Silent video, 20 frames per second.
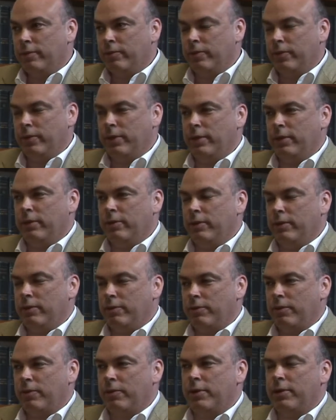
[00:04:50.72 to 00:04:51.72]

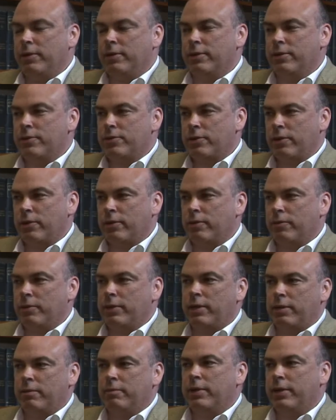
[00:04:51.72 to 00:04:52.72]
It's very easy to show that
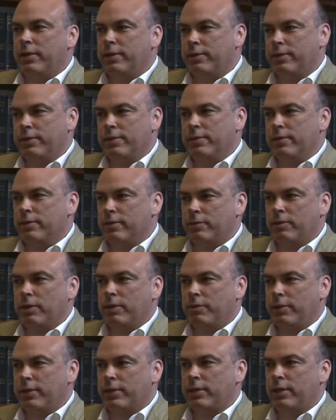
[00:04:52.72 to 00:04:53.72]
we don't make decisions the way
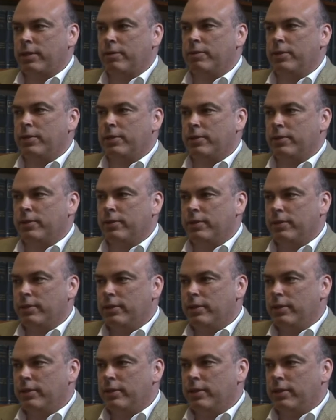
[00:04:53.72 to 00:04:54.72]
we say we do,
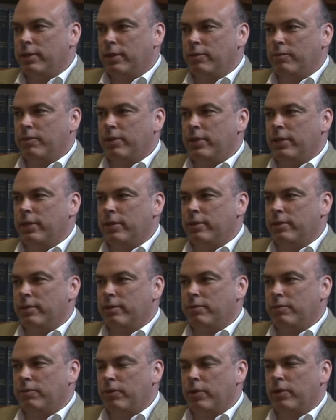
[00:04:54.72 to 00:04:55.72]
and we don't
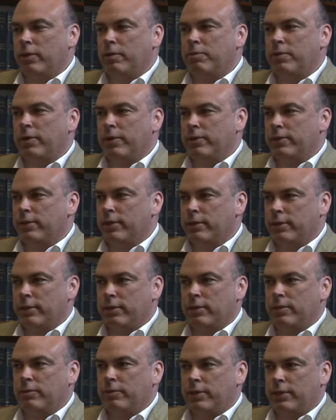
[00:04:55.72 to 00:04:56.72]
follow the
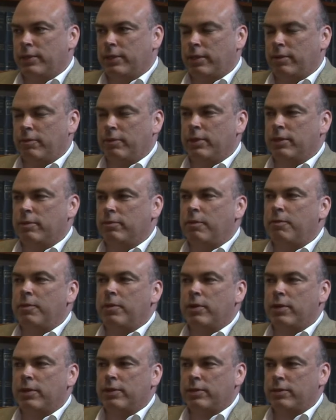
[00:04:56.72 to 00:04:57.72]
processes that we say we do when
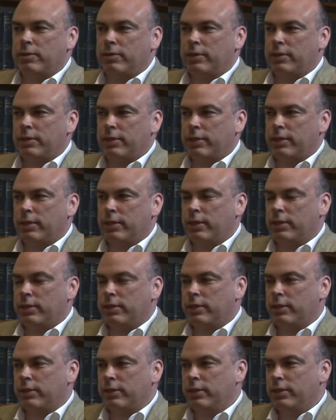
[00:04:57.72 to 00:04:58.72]
we're asked to
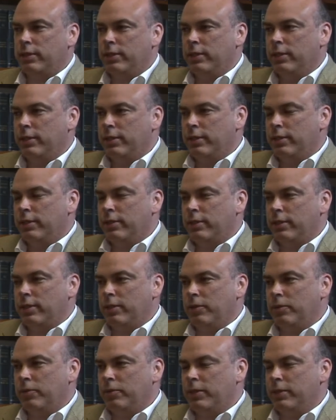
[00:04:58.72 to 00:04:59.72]
articulate it.
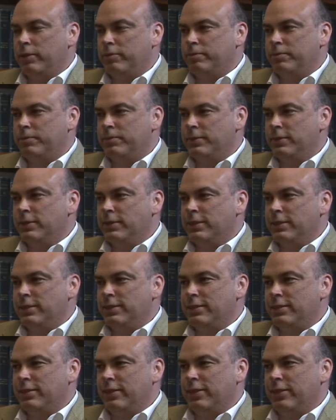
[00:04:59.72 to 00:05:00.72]
So
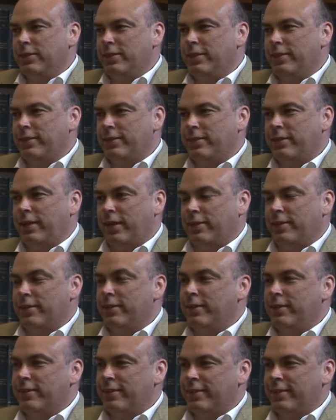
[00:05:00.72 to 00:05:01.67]
you know, it's, yes, it is